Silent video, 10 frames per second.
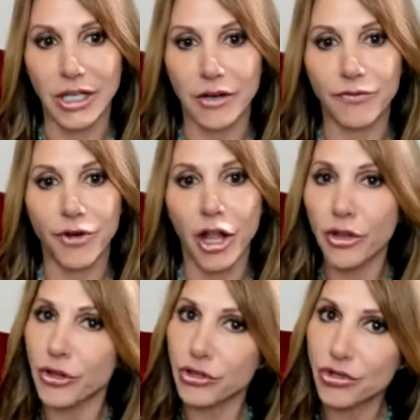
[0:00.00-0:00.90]
and
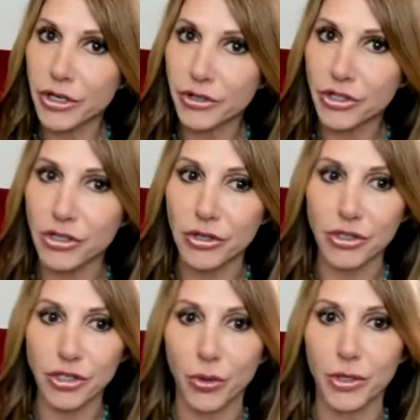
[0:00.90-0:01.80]
follow those triggers to their
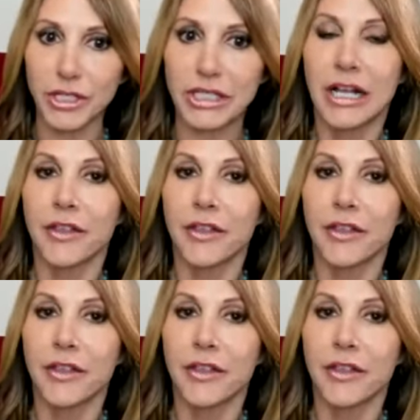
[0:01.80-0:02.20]
source.